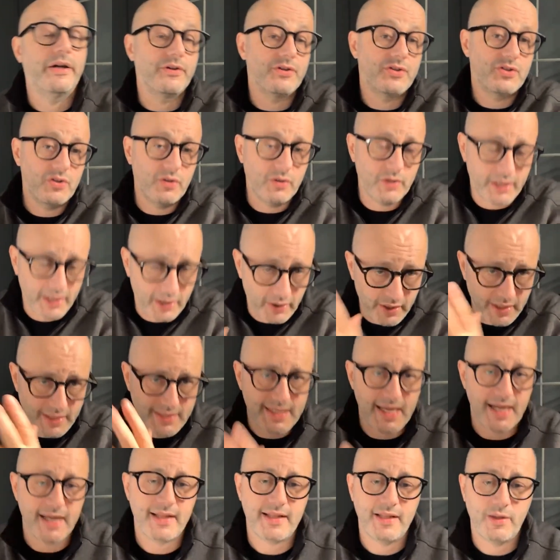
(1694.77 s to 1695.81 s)
so there
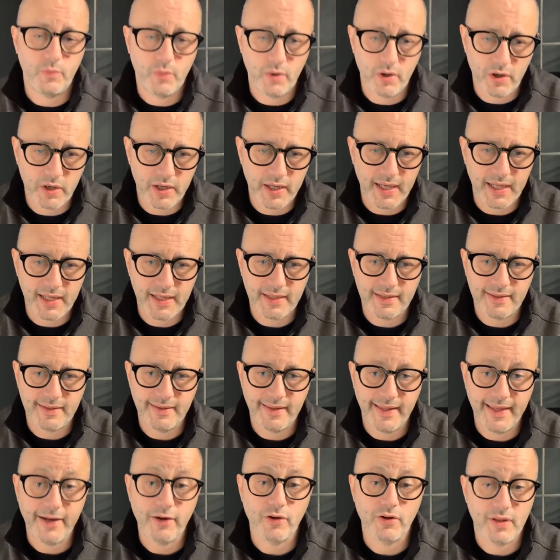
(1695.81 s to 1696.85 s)
exactly we are again at
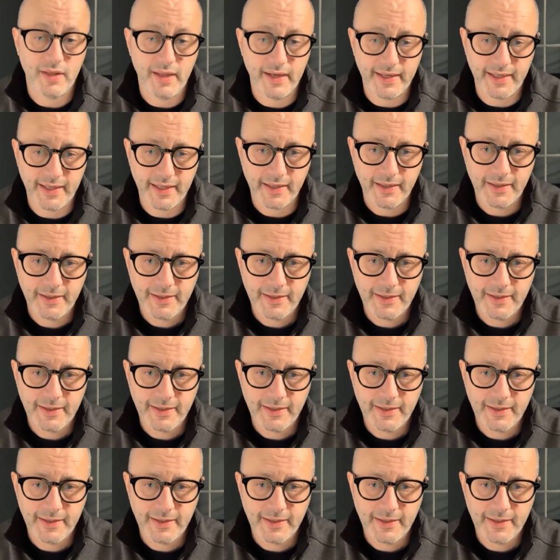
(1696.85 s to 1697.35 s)
layered lighting.